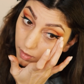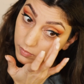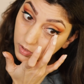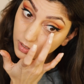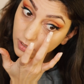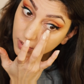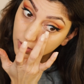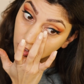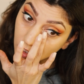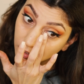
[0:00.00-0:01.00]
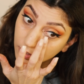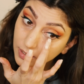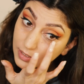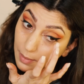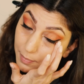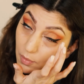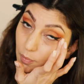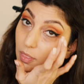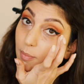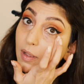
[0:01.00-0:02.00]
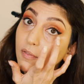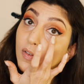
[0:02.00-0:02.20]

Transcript: I'm just gently tapping with my